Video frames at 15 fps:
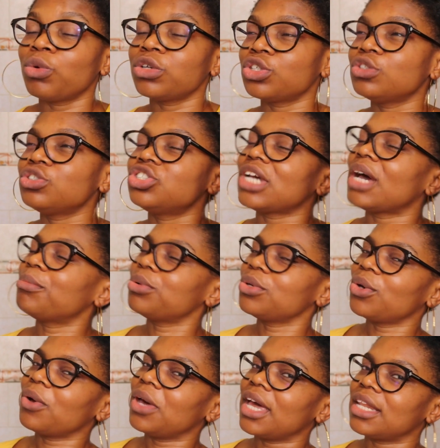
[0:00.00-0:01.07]
Don't shampoo
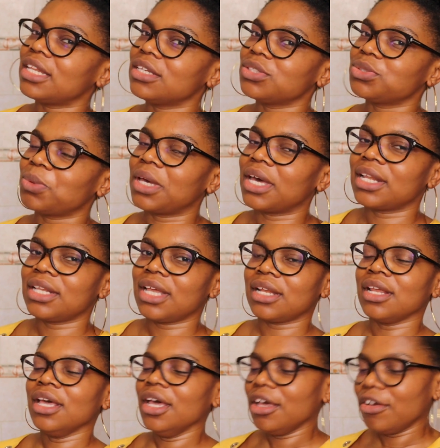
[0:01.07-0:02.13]
your hair this way and
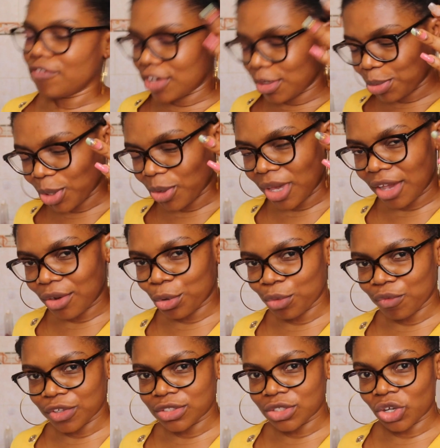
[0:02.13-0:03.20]
then flip your hair
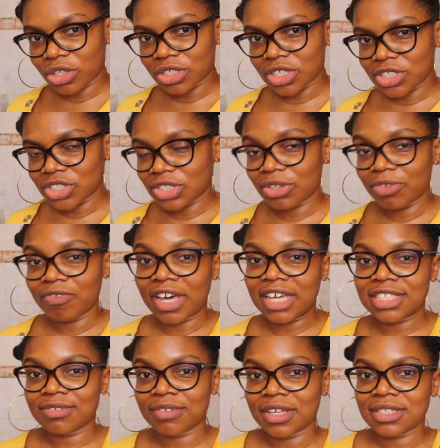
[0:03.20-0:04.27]
over to conditioner or
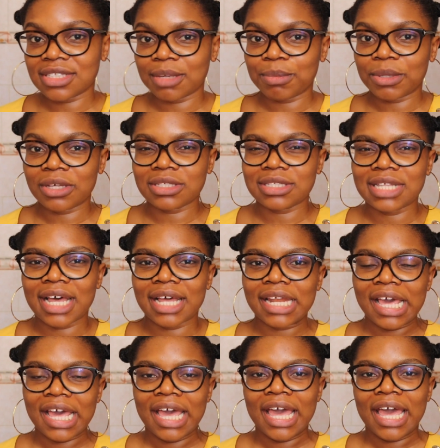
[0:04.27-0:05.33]
vice versa, because that
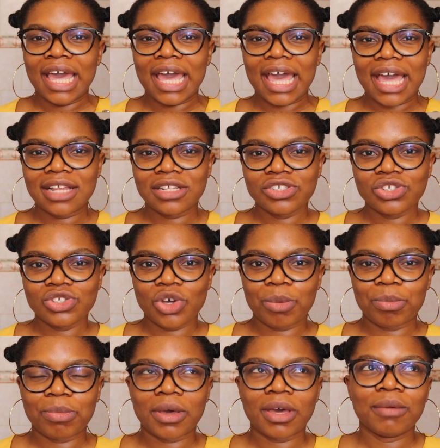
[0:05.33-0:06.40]
ends
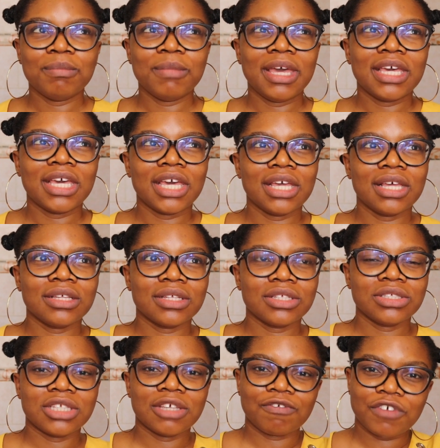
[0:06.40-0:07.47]
up
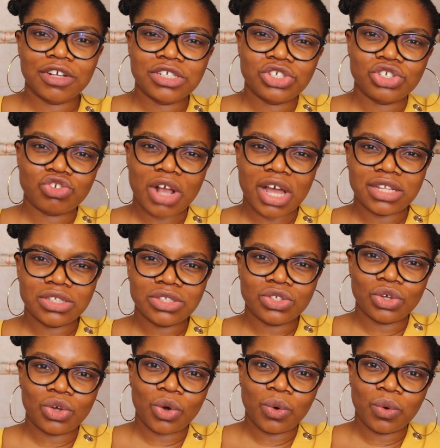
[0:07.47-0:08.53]
making different strands
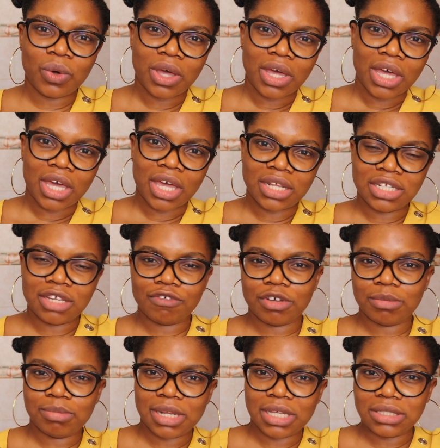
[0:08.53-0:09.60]
go in
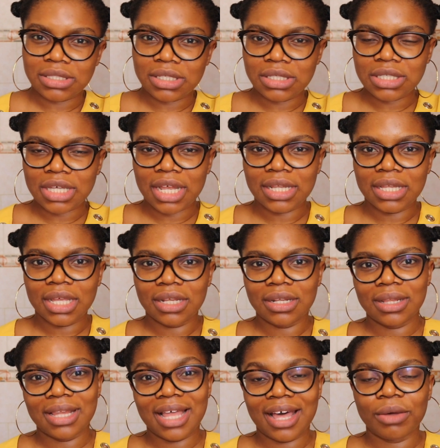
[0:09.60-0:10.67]
different places and
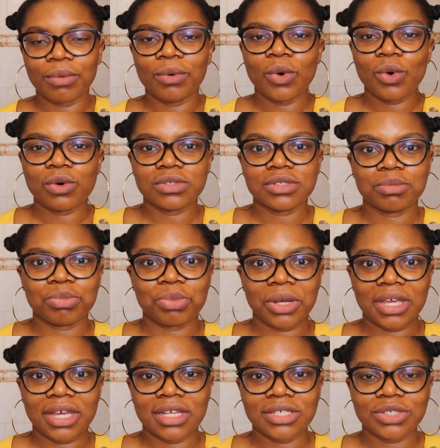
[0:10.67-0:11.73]
then that will cause
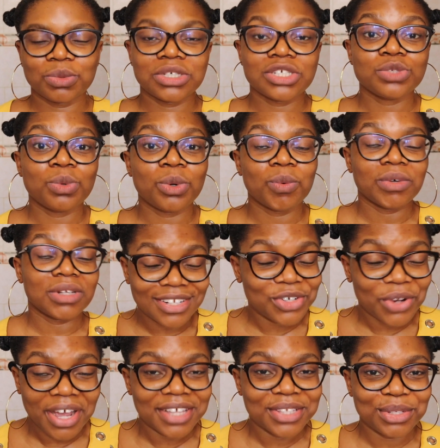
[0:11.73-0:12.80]
breakage, which is what we're
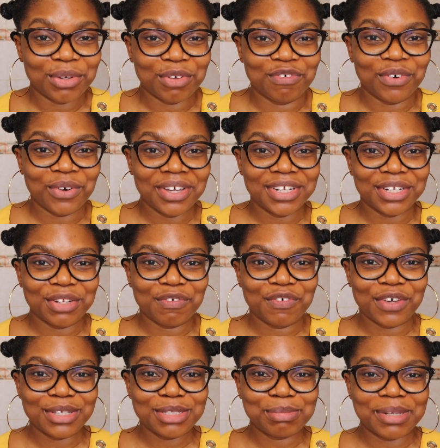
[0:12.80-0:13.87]
trying to avoid in the
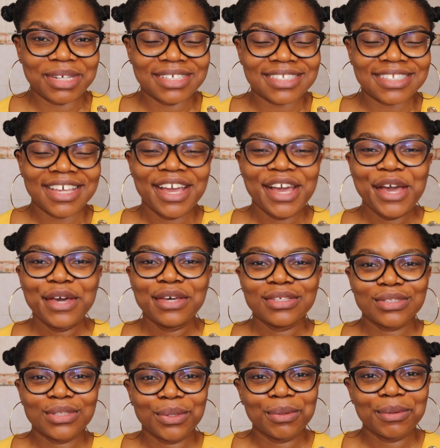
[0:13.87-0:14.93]
first place.
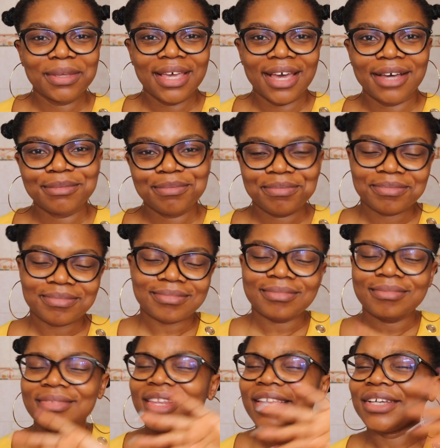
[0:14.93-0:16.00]
So yeah,
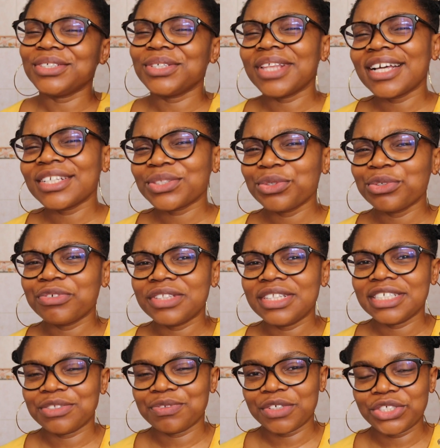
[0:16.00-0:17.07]
so that's all for
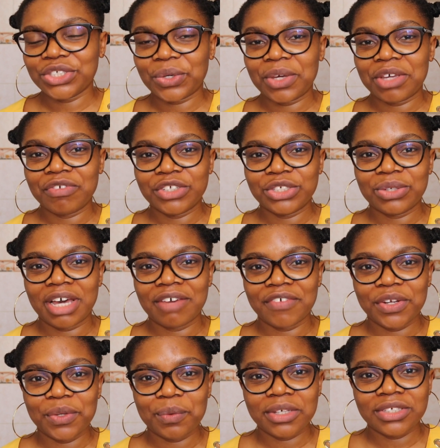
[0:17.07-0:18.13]
this video. If you do have
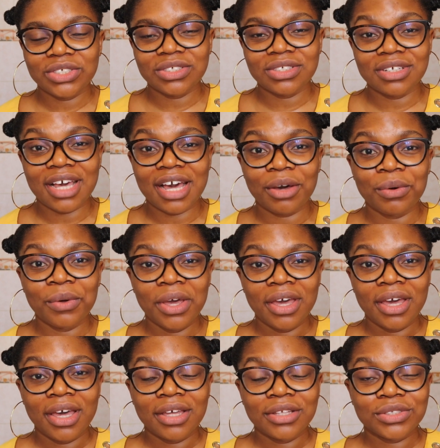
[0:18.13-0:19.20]
any questions on how
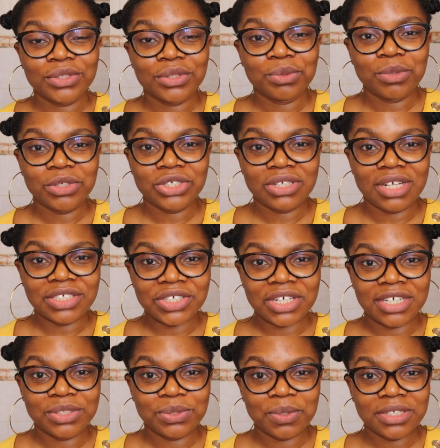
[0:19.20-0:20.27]
to wash your natural
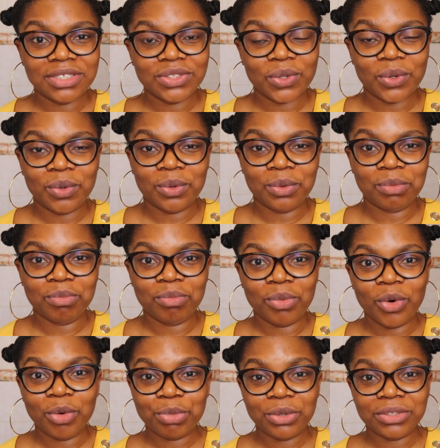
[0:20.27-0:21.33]
hair in twists or
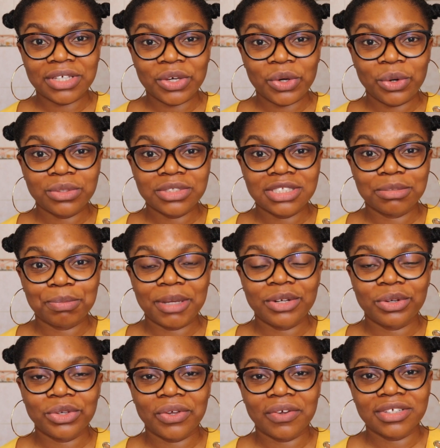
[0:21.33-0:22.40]
more pros and cons
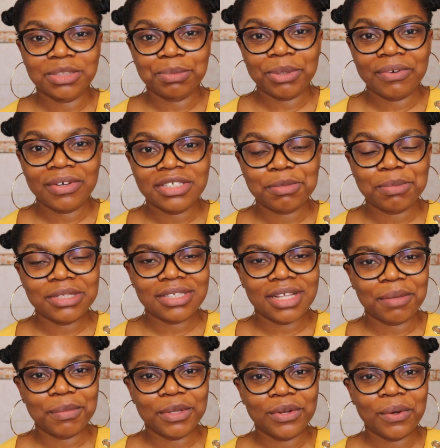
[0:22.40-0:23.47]
depending on your experience, please
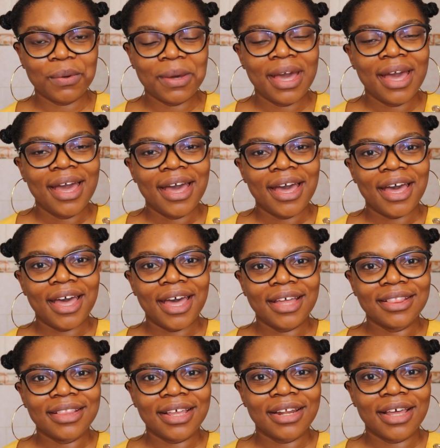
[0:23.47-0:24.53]
let me know.
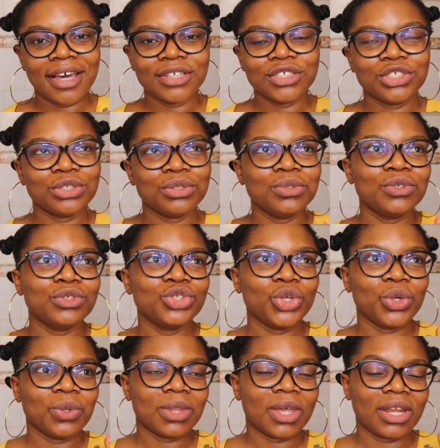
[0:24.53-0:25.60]
And then I do
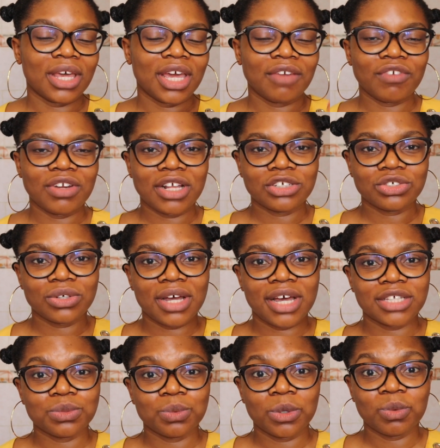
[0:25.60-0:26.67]
know that every natural
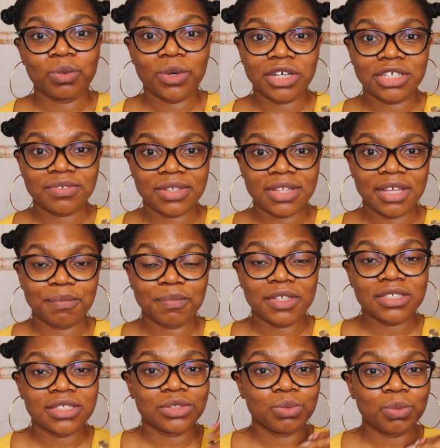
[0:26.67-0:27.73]
has what works for them.
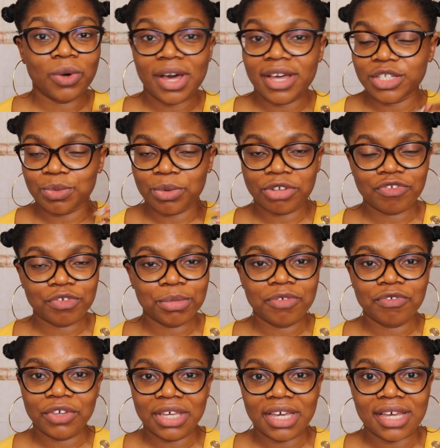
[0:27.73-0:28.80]
This is what has worked for me
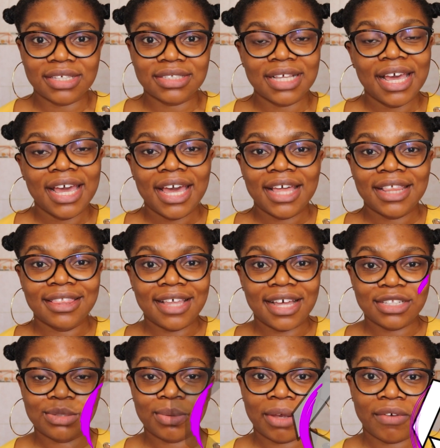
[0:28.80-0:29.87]
for years and
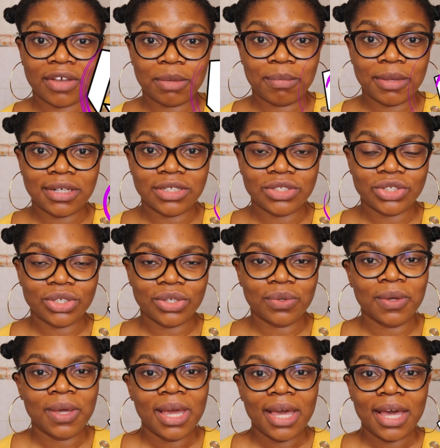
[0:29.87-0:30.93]
that's why I recommend it to
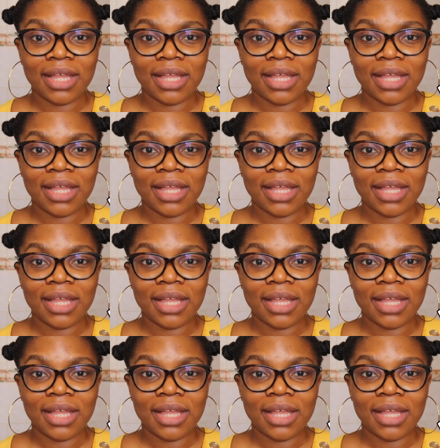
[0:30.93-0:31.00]
you.